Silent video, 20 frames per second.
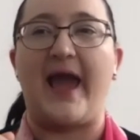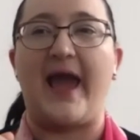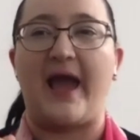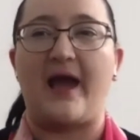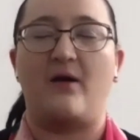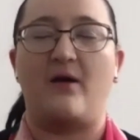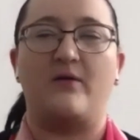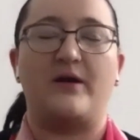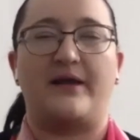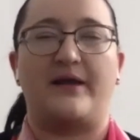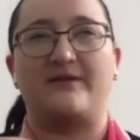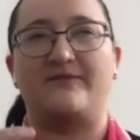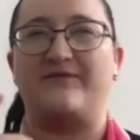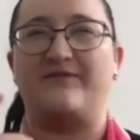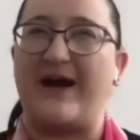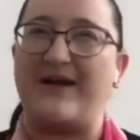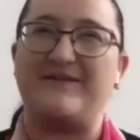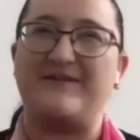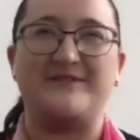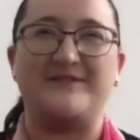or like
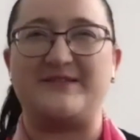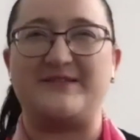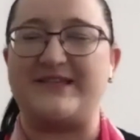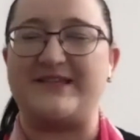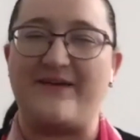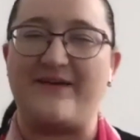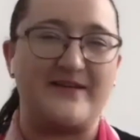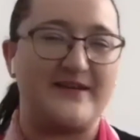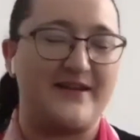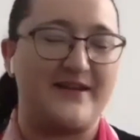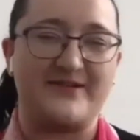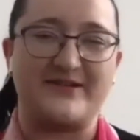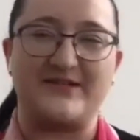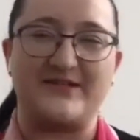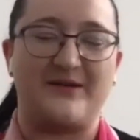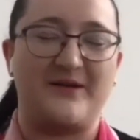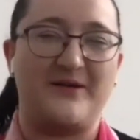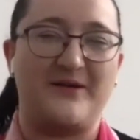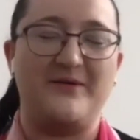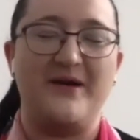5 to 7 years
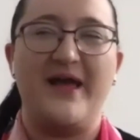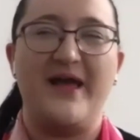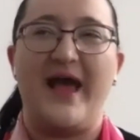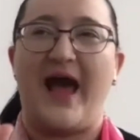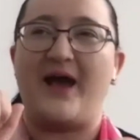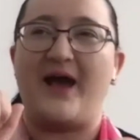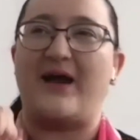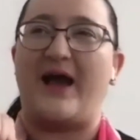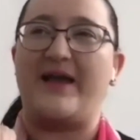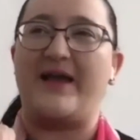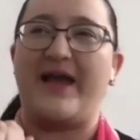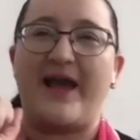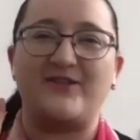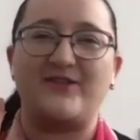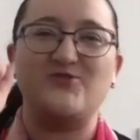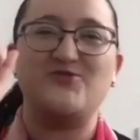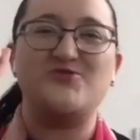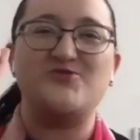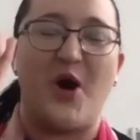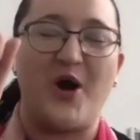ago, I had to
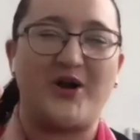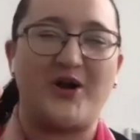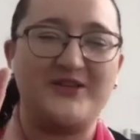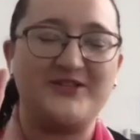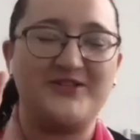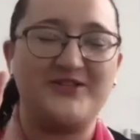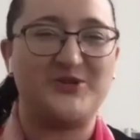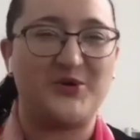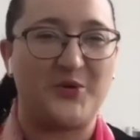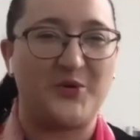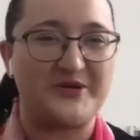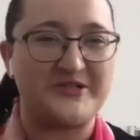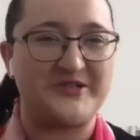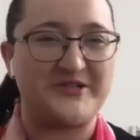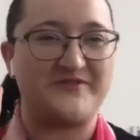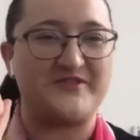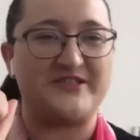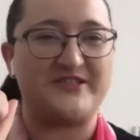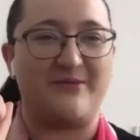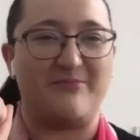knock on the doors of
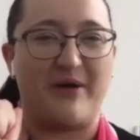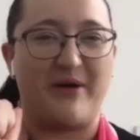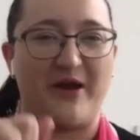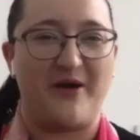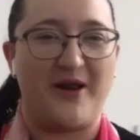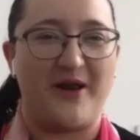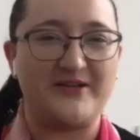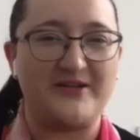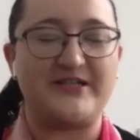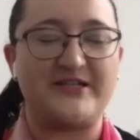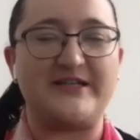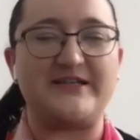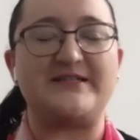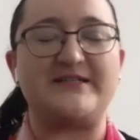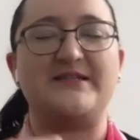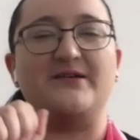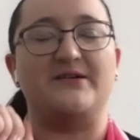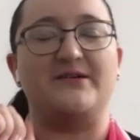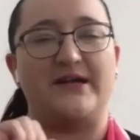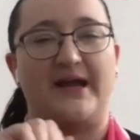biologists
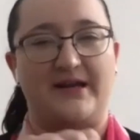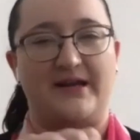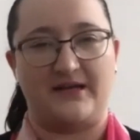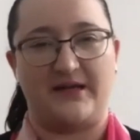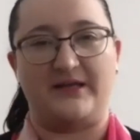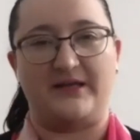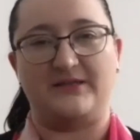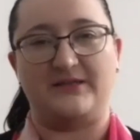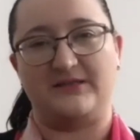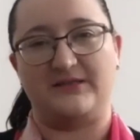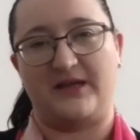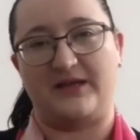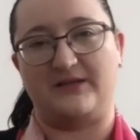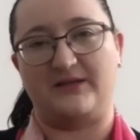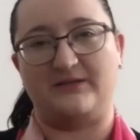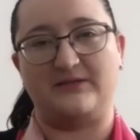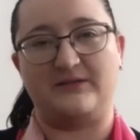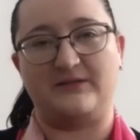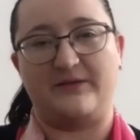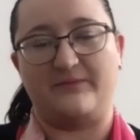and
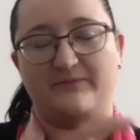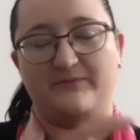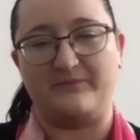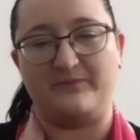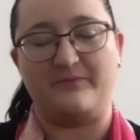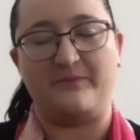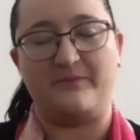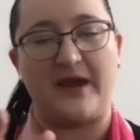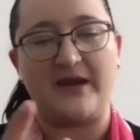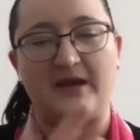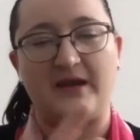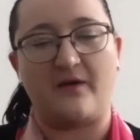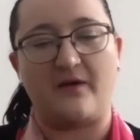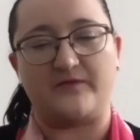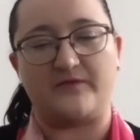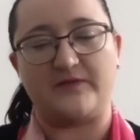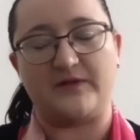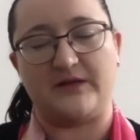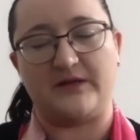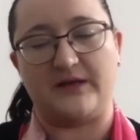many of
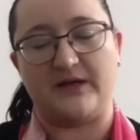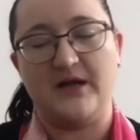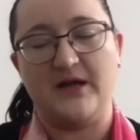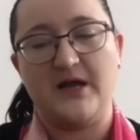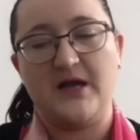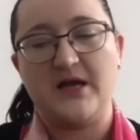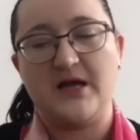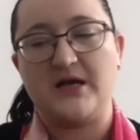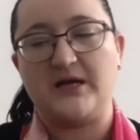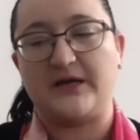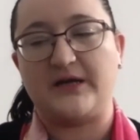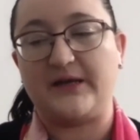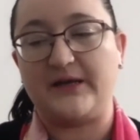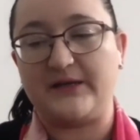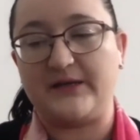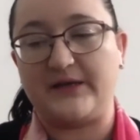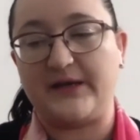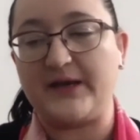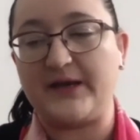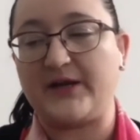
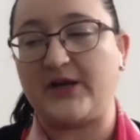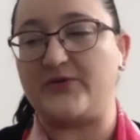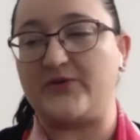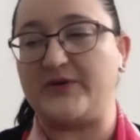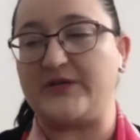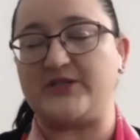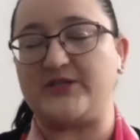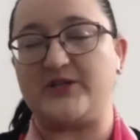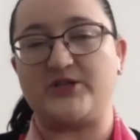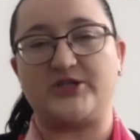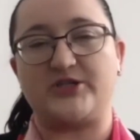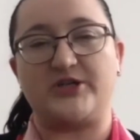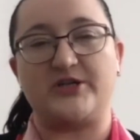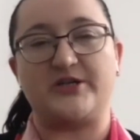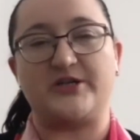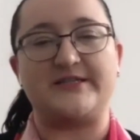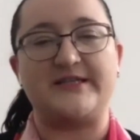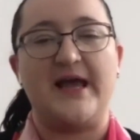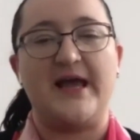clinical researchers.